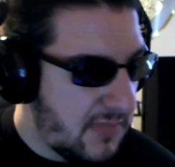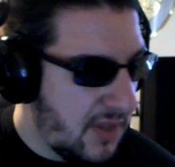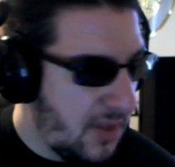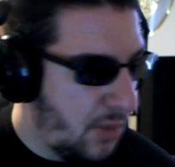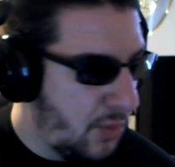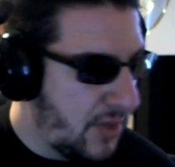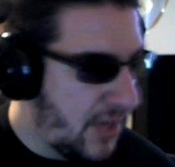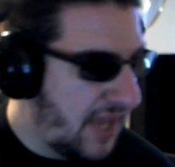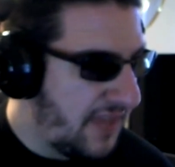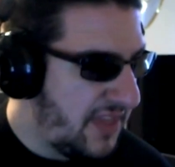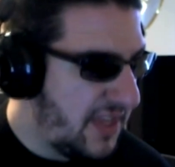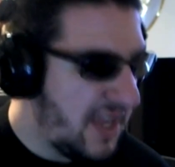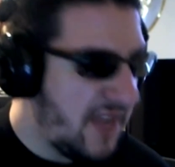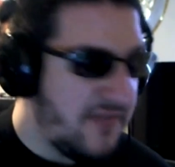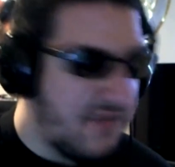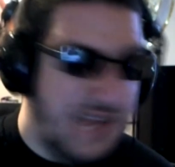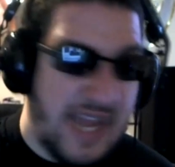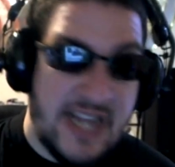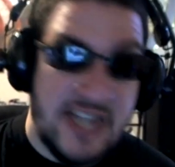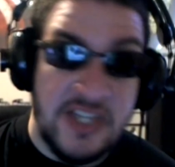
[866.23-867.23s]
when I think
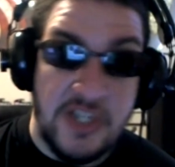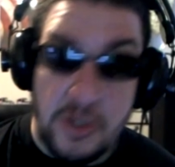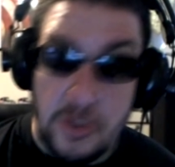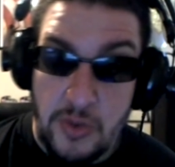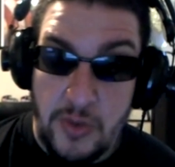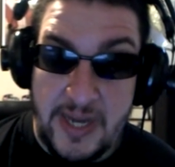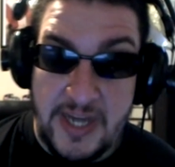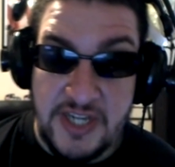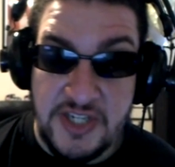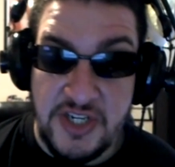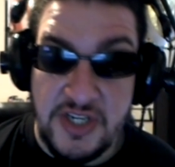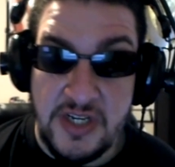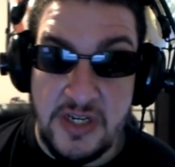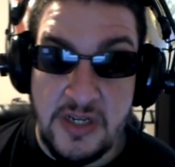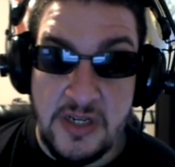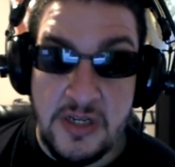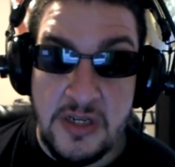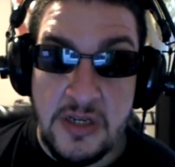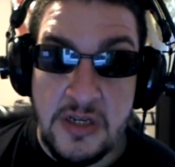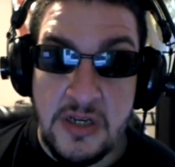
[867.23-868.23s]
of next
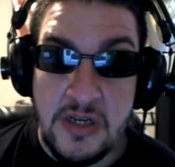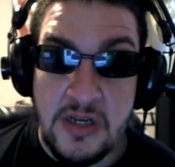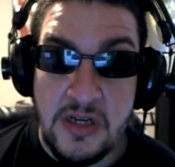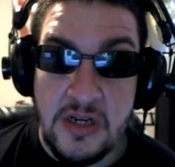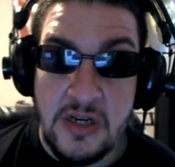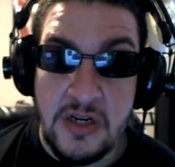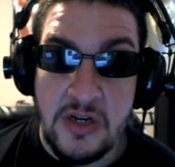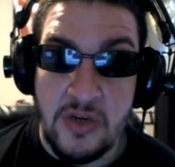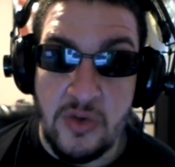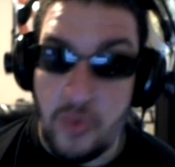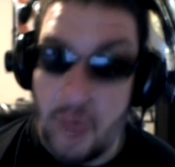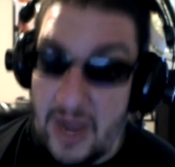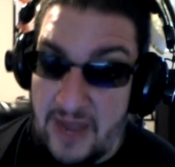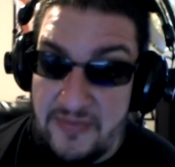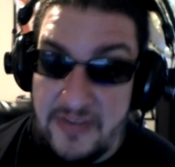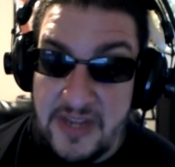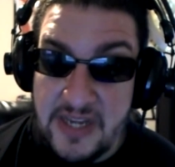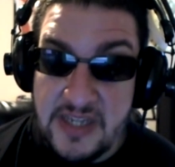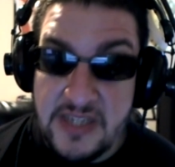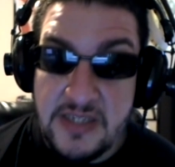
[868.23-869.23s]
generation
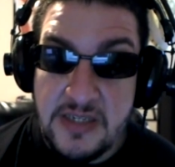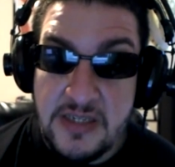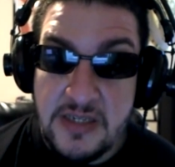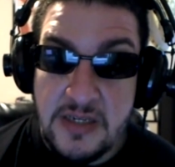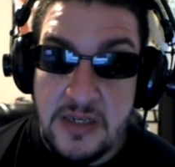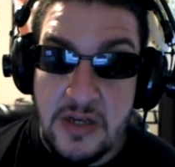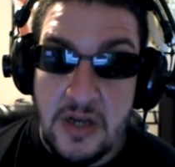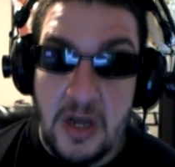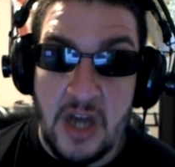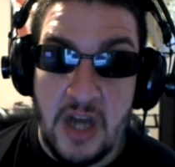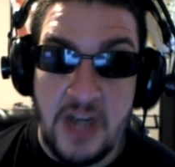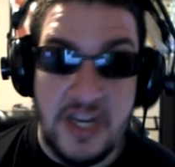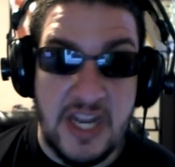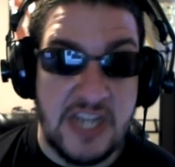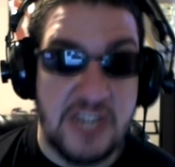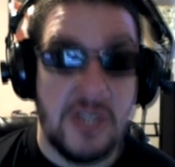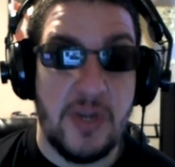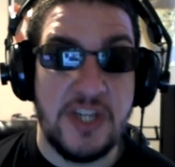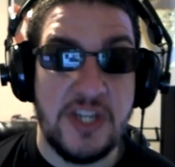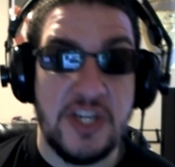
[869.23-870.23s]
graphics, a
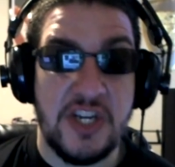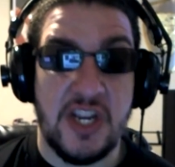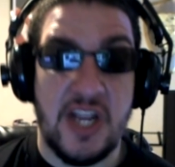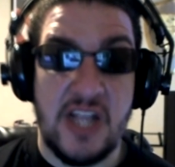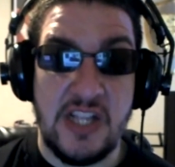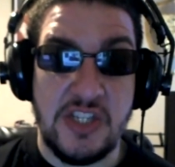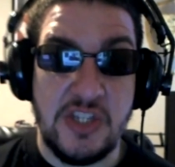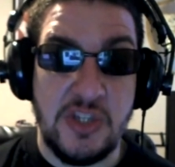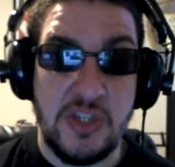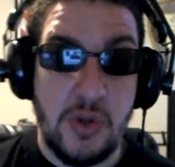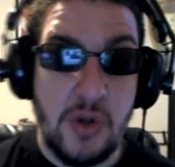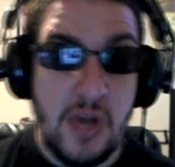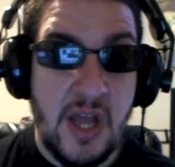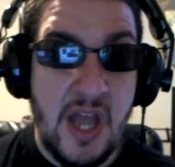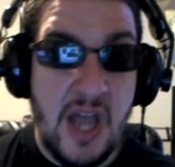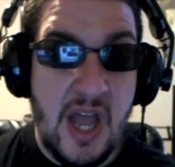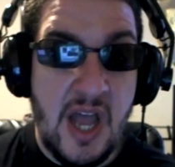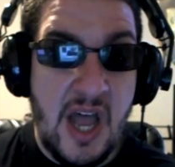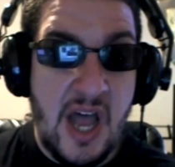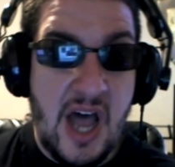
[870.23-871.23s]
next generation console,
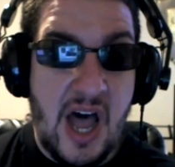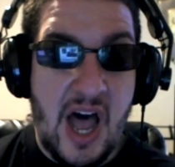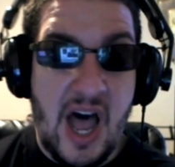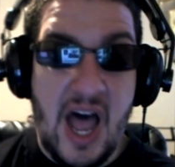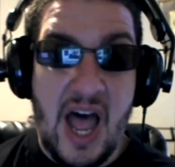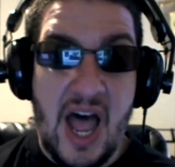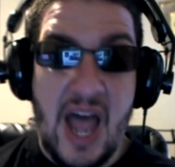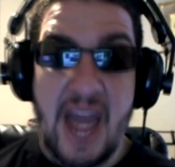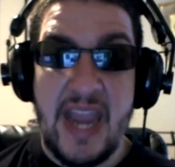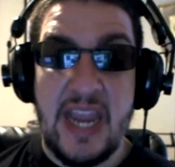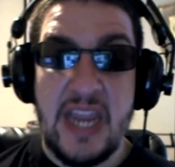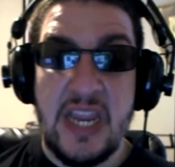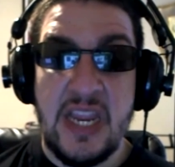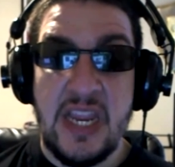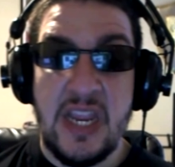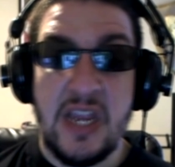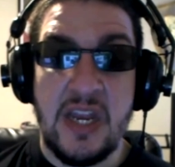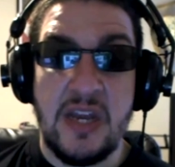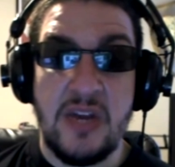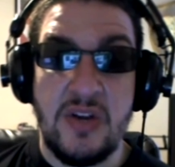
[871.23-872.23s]

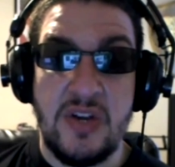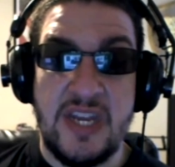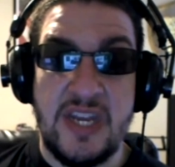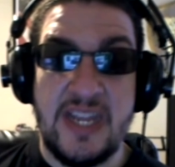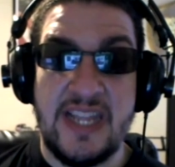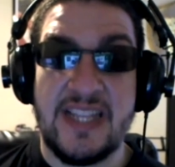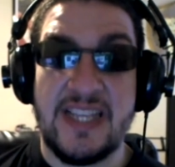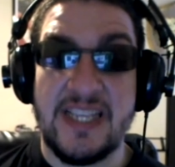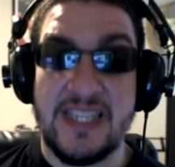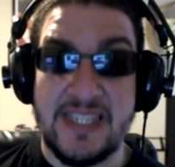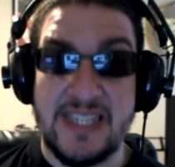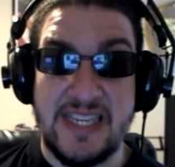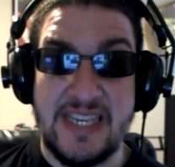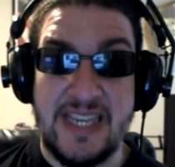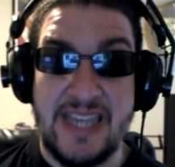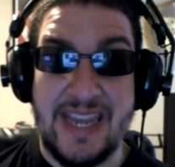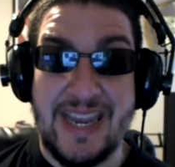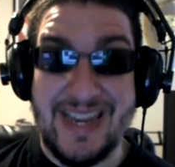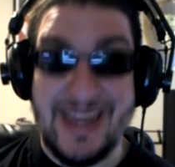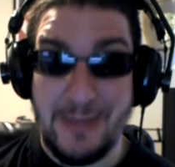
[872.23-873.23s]
I need to
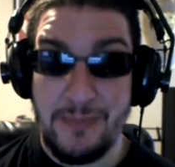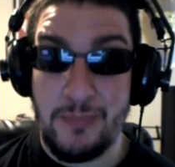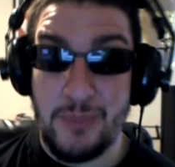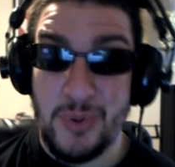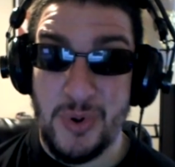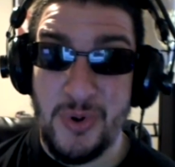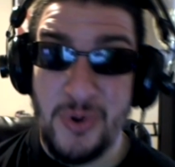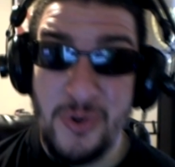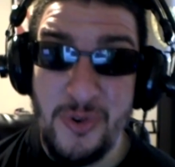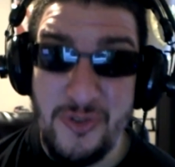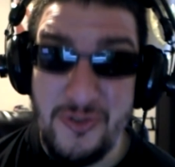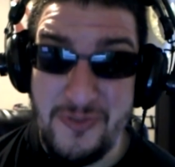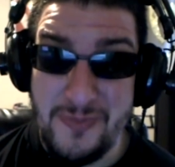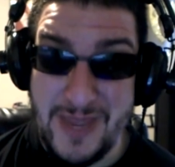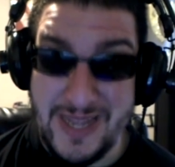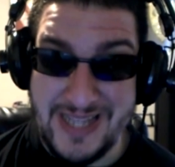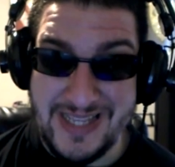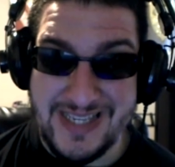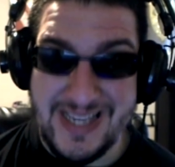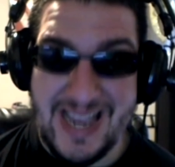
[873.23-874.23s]
see an
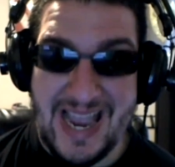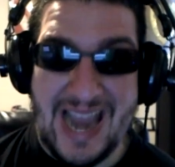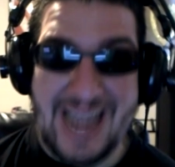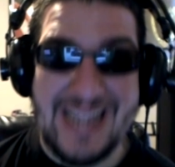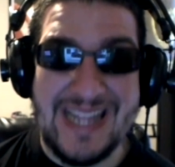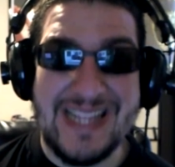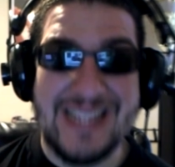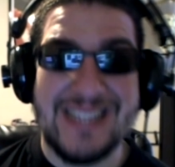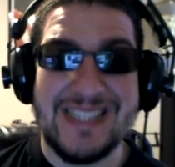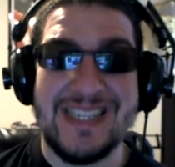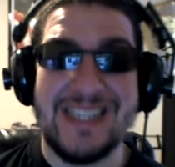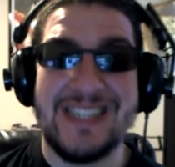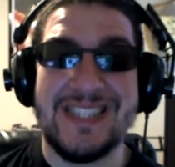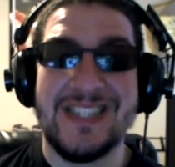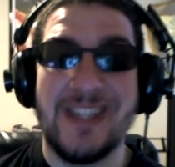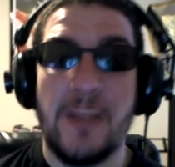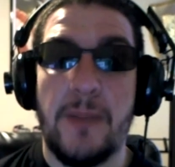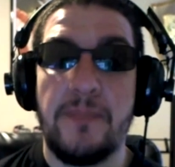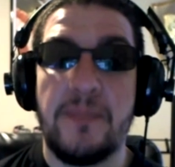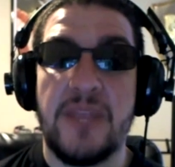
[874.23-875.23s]
improvement. I need to see
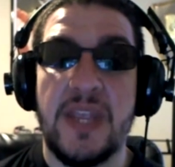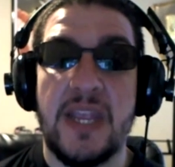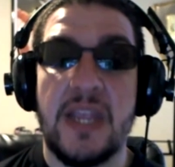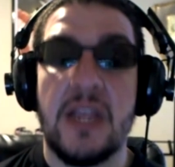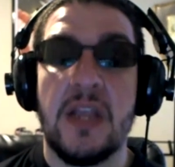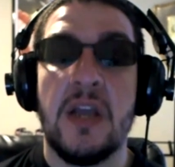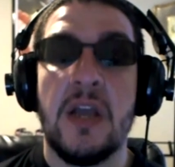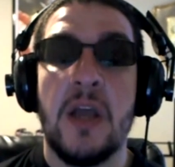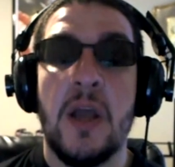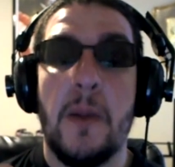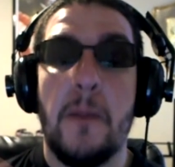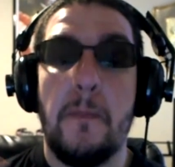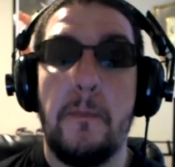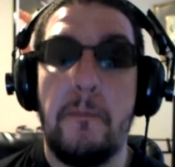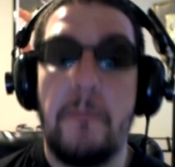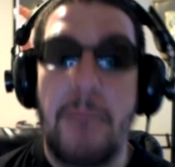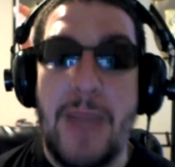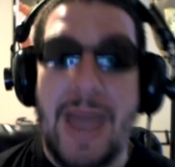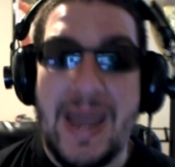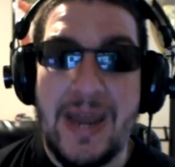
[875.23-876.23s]
something
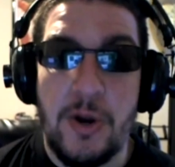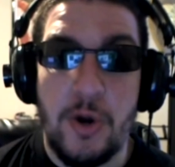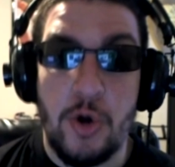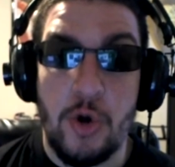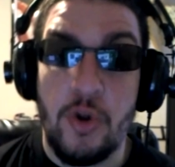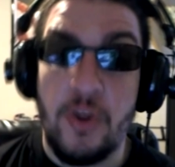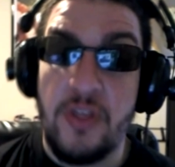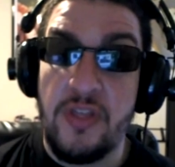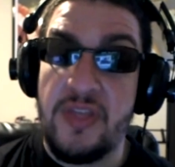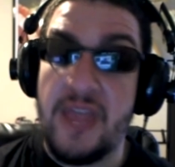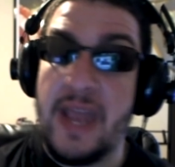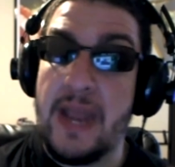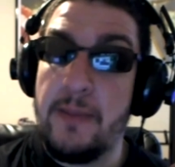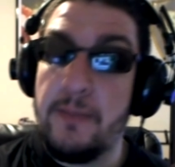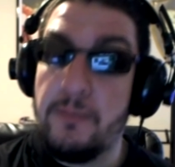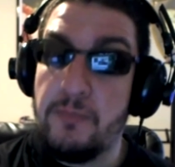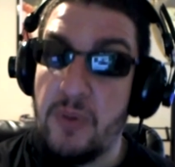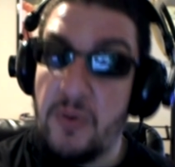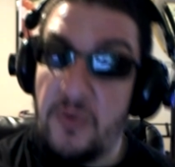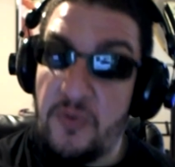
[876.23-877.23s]
better
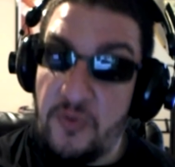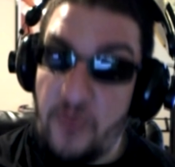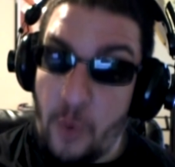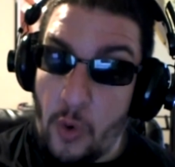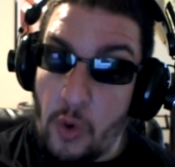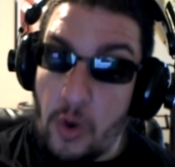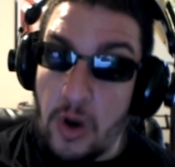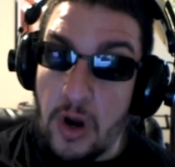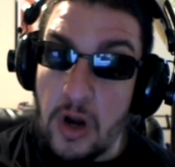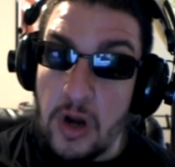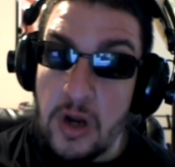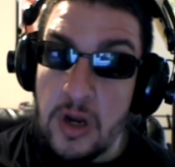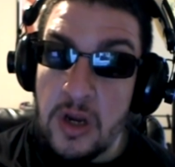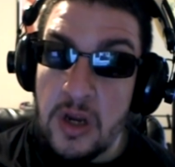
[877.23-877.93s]
than before,